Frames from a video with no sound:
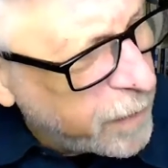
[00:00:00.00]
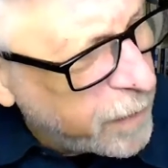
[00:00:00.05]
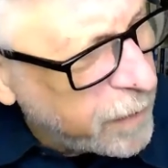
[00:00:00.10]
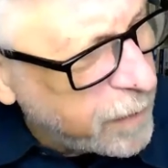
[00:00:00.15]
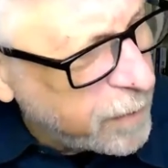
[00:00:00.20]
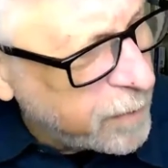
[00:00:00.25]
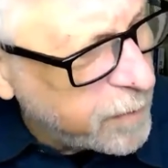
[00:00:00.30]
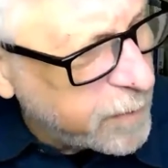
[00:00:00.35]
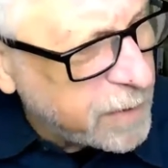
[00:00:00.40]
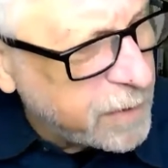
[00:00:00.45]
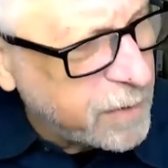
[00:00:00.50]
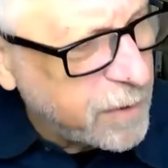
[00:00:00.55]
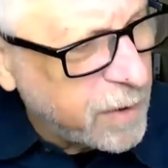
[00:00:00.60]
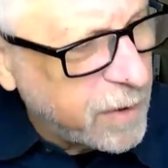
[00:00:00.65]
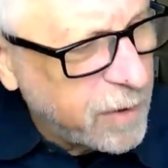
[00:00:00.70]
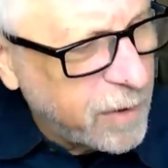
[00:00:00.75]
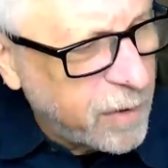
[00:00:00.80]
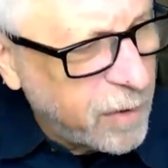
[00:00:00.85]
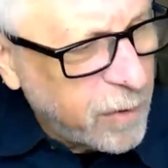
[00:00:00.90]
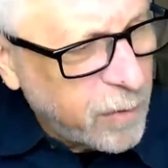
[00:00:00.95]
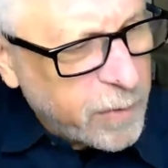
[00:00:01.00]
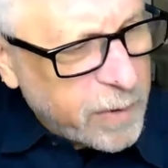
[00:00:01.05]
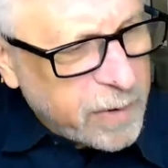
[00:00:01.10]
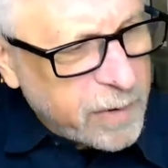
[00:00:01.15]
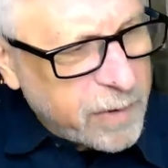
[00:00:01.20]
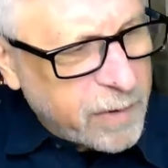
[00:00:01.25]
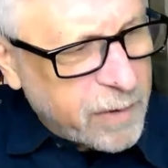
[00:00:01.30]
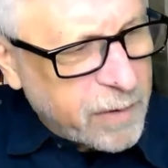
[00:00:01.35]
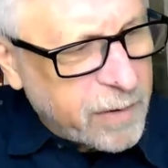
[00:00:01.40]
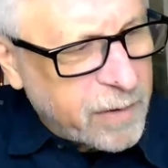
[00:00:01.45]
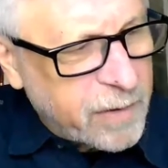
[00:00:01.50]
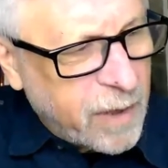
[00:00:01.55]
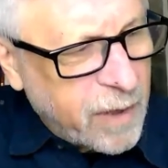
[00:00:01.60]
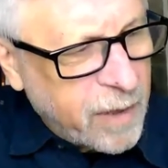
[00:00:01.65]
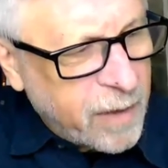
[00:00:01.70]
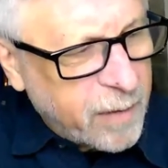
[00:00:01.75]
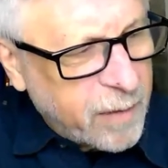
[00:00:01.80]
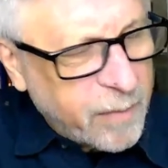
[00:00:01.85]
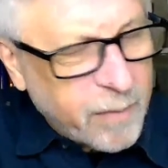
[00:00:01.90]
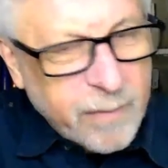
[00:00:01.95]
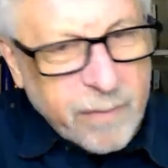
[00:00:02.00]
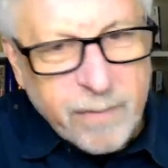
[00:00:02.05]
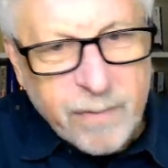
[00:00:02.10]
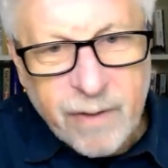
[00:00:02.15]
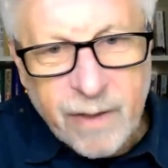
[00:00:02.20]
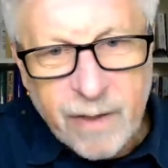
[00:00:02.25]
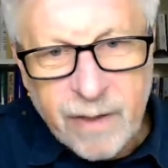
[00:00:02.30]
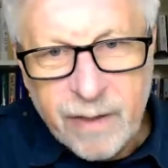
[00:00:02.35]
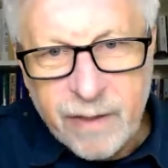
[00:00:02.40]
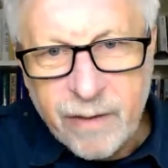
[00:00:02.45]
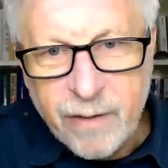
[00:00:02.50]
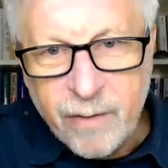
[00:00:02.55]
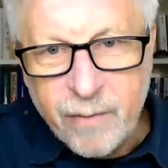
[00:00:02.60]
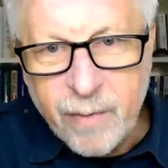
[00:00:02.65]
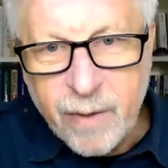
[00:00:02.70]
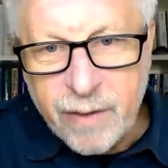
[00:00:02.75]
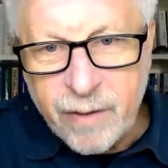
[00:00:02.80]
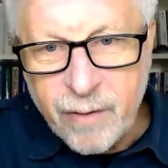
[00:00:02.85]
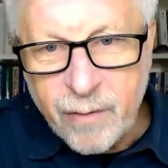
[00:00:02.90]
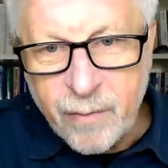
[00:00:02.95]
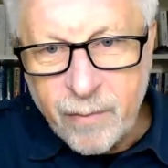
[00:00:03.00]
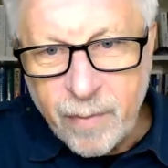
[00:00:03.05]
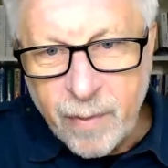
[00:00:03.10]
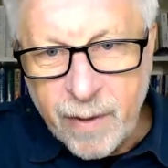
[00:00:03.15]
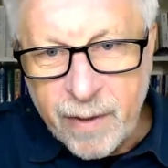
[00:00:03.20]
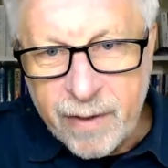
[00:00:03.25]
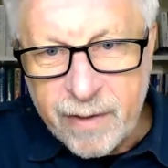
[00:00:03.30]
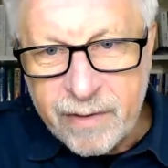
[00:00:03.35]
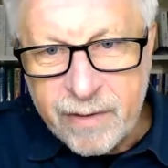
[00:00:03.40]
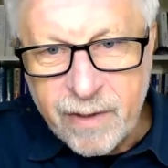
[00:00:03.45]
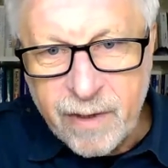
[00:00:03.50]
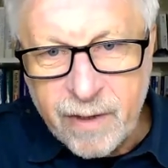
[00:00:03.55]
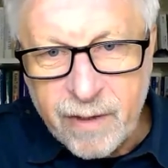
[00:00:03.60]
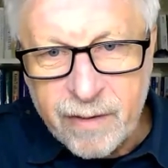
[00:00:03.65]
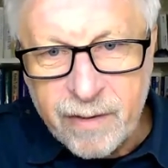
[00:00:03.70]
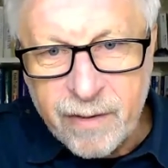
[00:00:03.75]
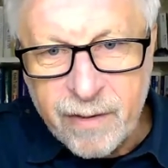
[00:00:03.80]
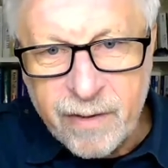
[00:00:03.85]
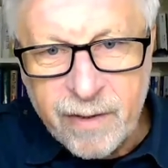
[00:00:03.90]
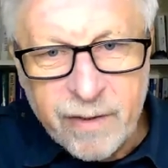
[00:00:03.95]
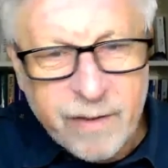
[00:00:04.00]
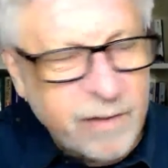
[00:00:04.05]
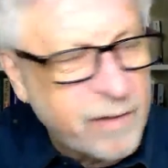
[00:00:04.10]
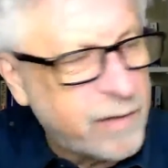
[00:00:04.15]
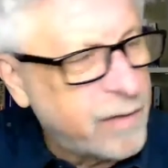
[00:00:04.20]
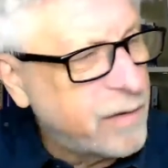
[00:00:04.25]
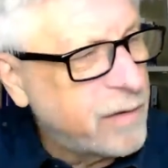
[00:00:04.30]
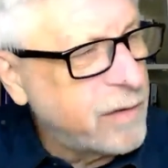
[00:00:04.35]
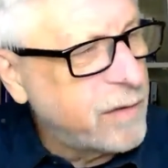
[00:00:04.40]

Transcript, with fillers: is always the same, and nobody complains other than you.